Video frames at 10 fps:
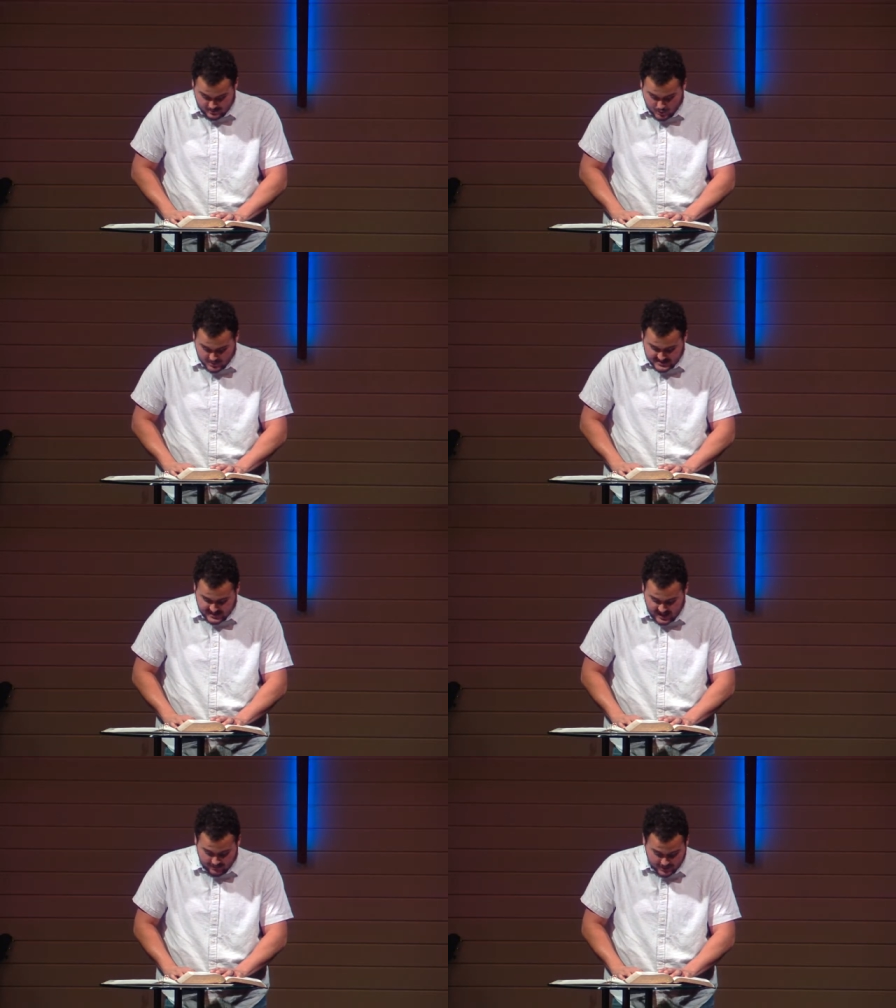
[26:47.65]
who is in
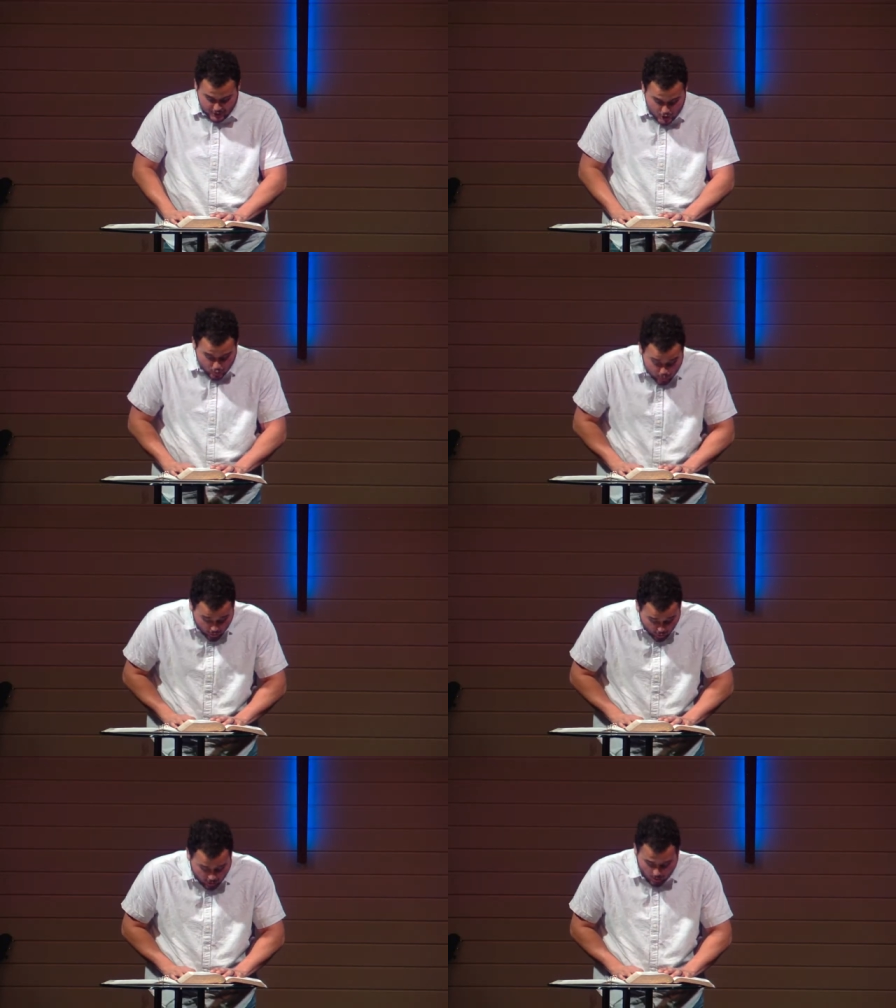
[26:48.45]
heaven. You
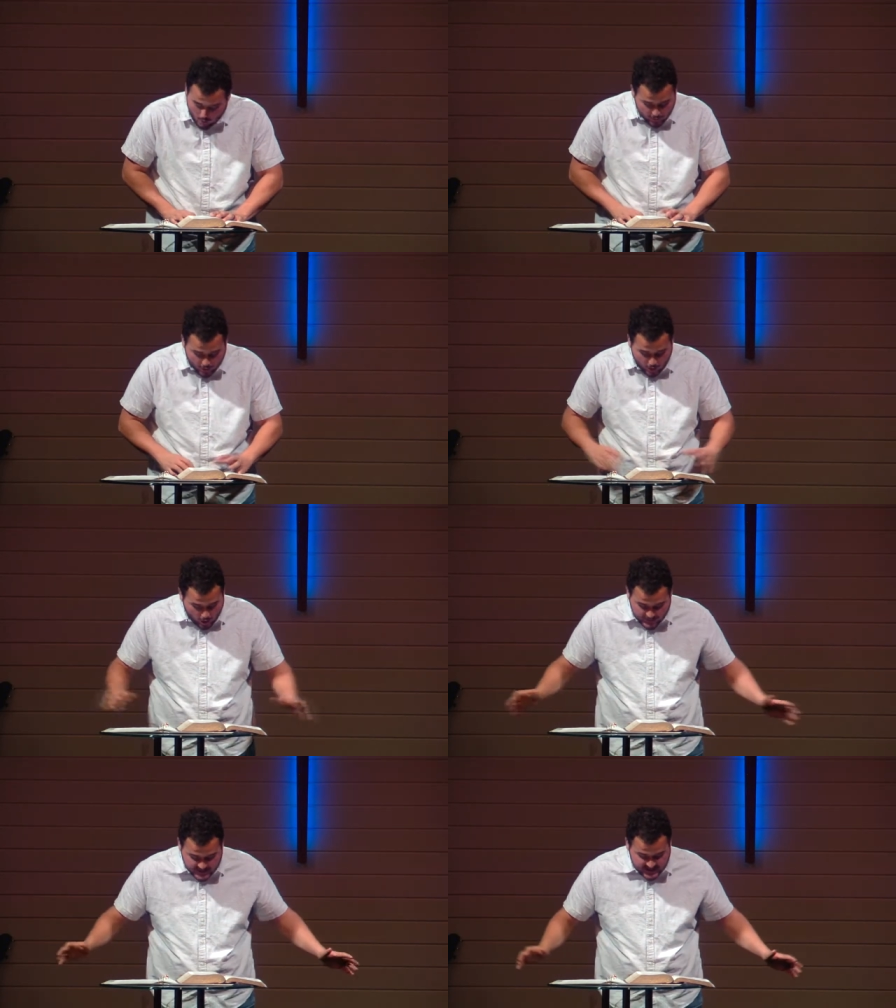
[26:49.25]
rule over
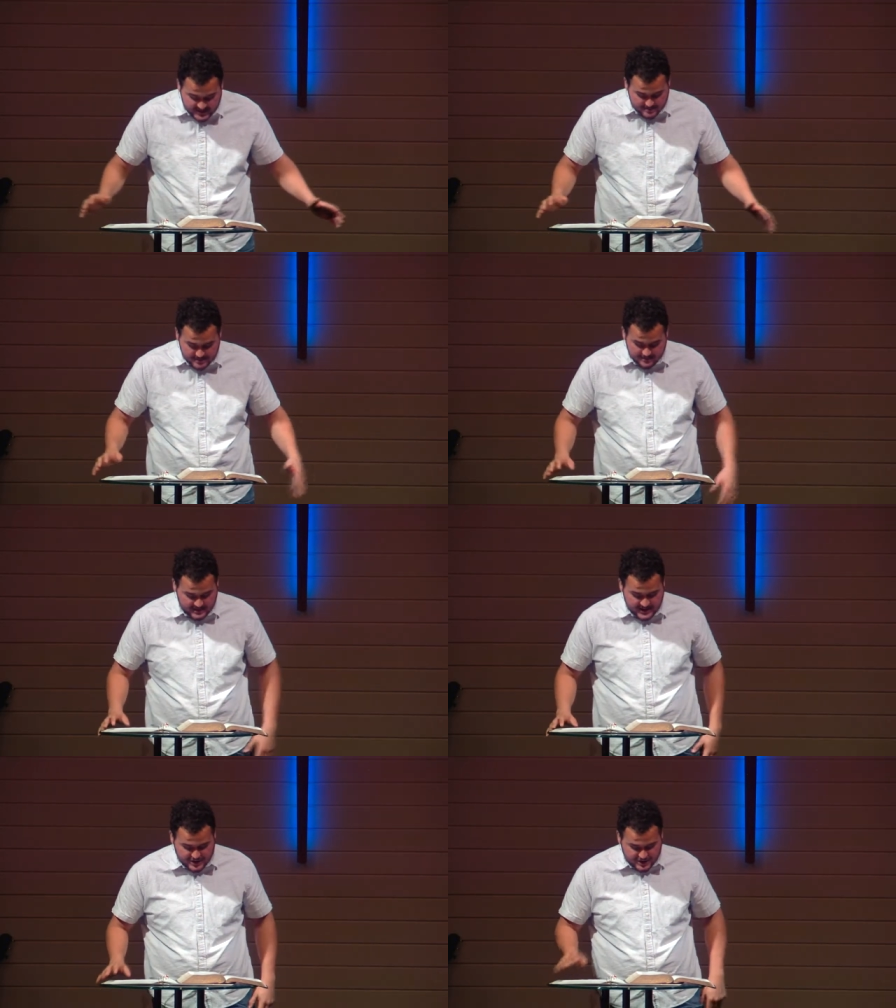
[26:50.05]
all the kingdoms of the
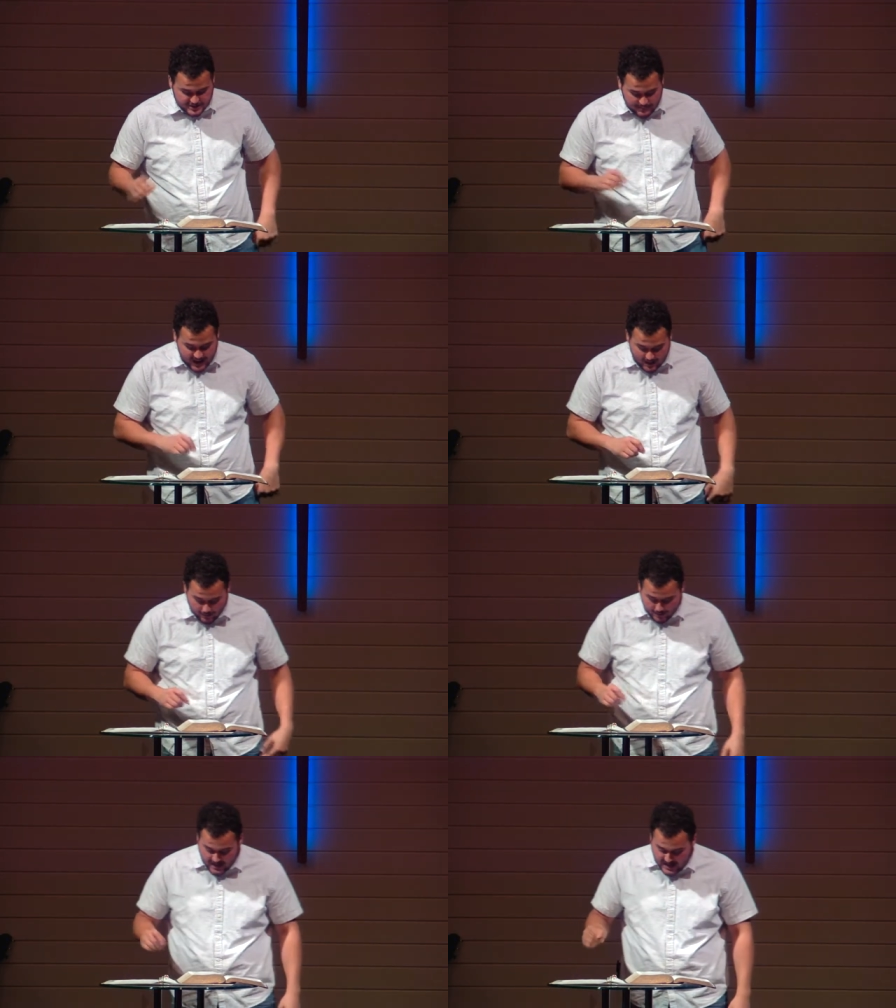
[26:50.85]
nations.
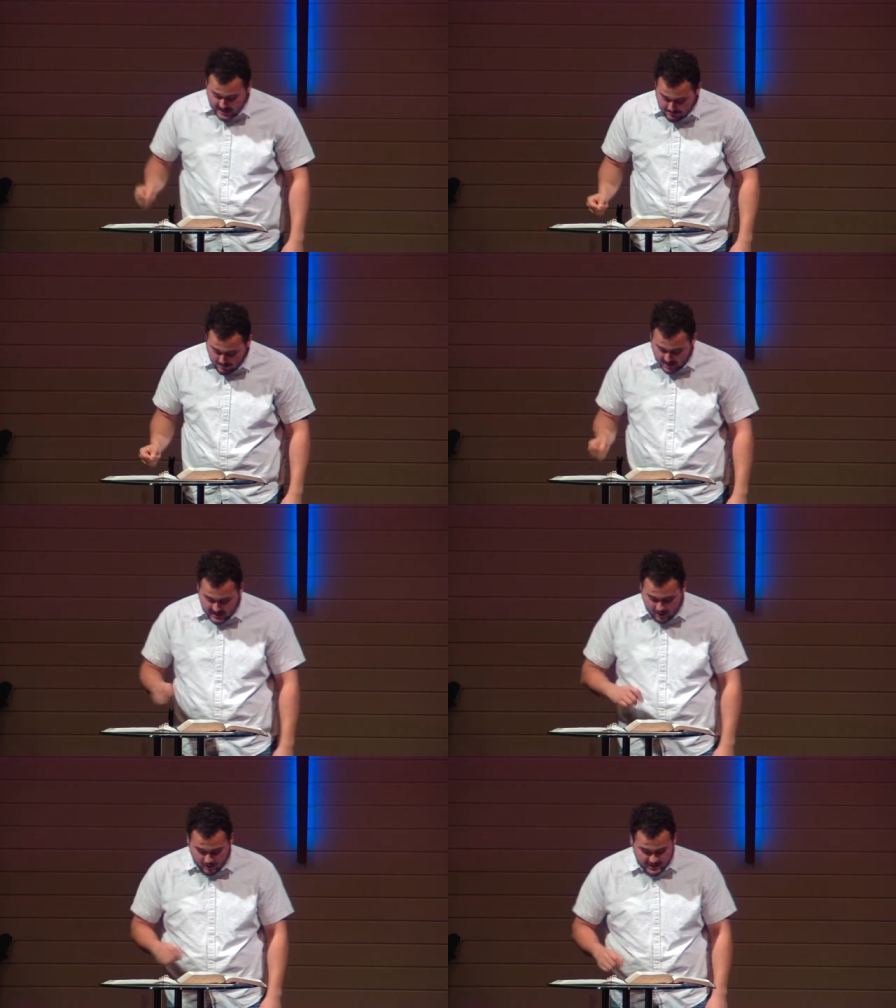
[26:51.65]
Power and
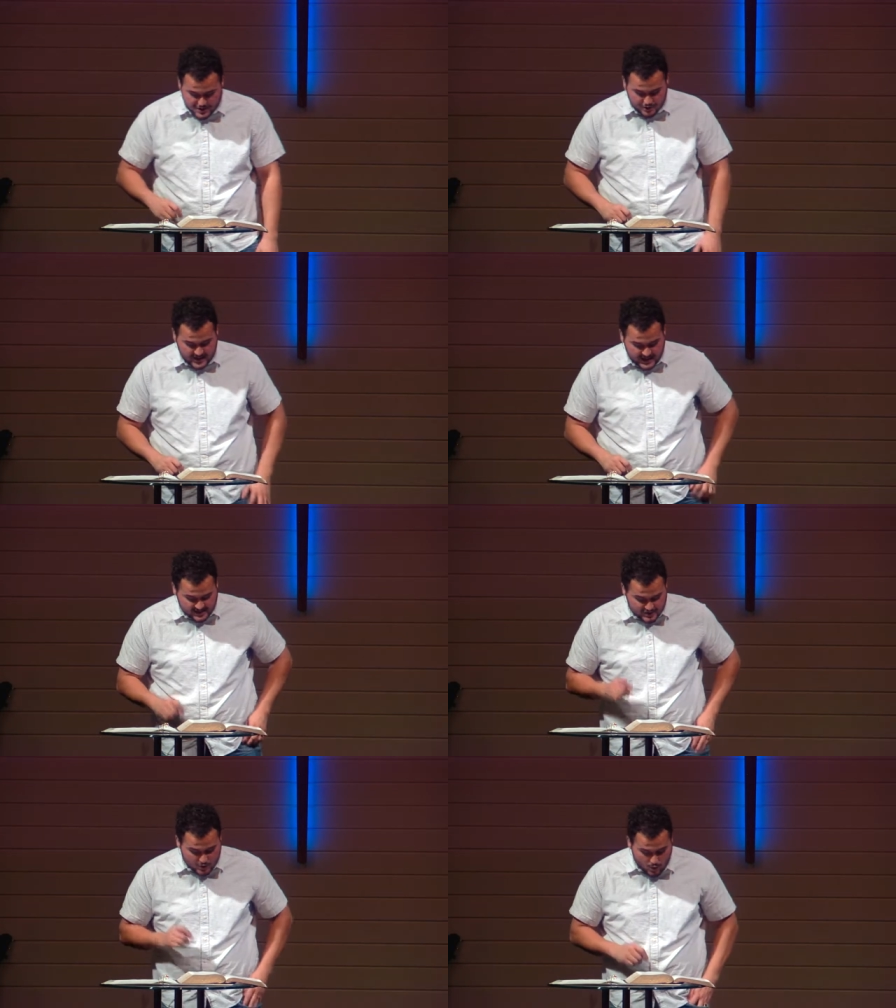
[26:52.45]
might are in your hand,
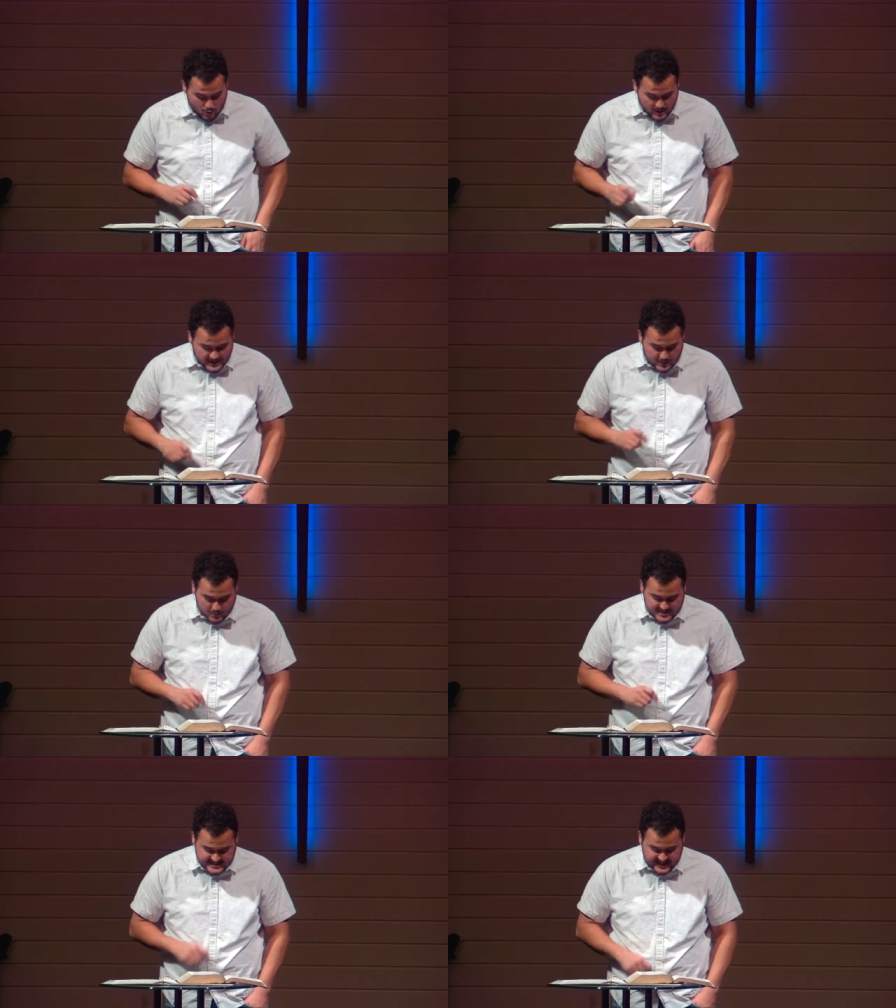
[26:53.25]
and no one can
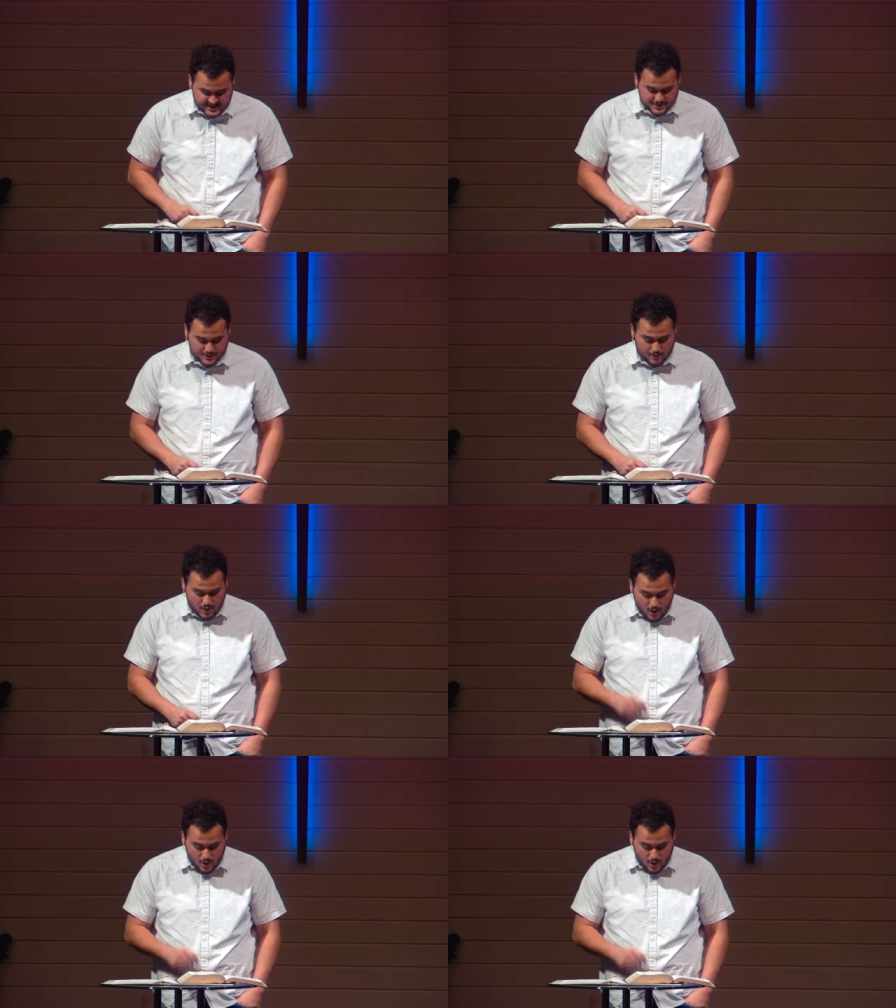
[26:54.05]
withstand you.